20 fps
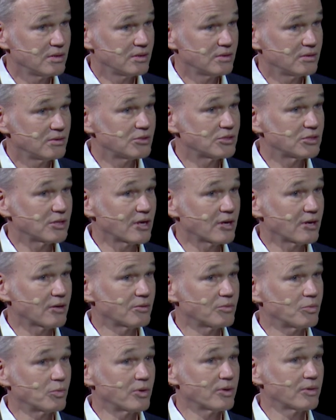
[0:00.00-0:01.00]

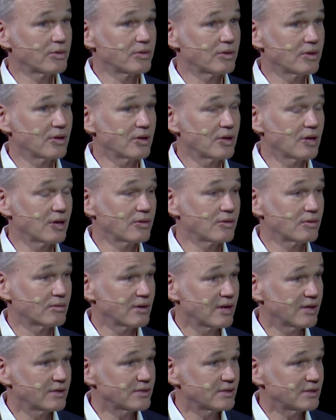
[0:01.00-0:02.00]
shared with other
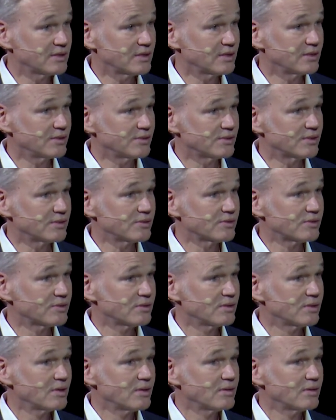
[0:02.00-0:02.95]
entities is